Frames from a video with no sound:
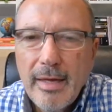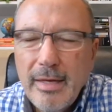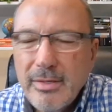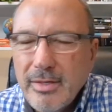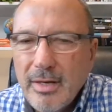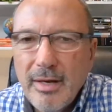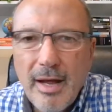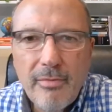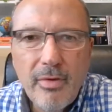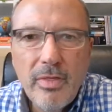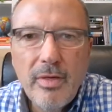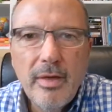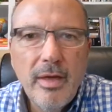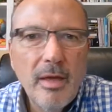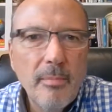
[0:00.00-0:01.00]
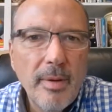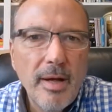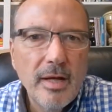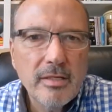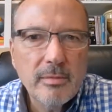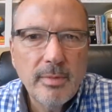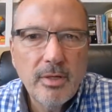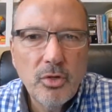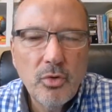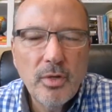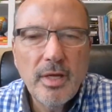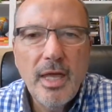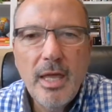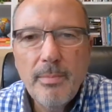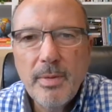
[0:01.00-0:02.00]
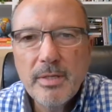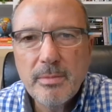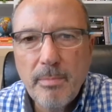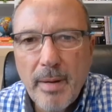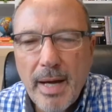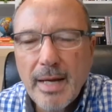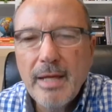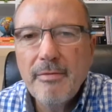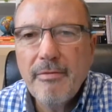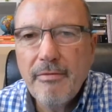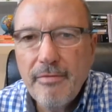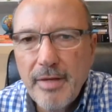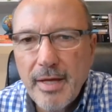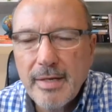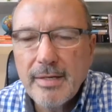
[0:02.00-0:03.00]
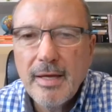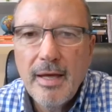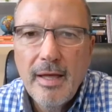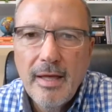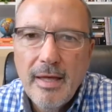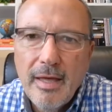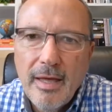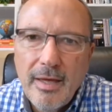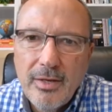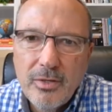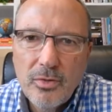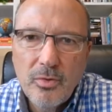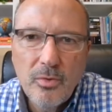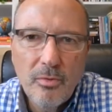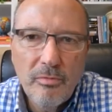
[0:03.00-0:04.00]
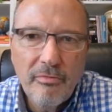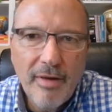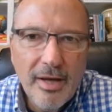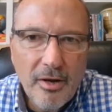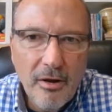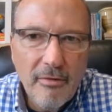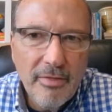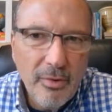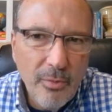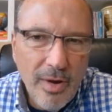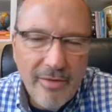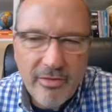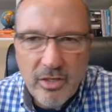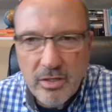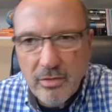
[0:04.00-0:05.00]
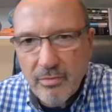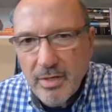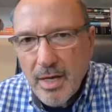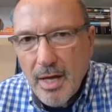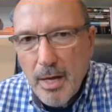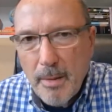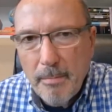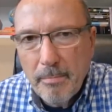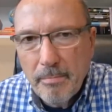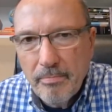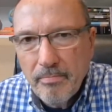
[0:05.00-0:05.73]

He's done everything he could possibly do to keep his body fit and to fight off the ravages of time.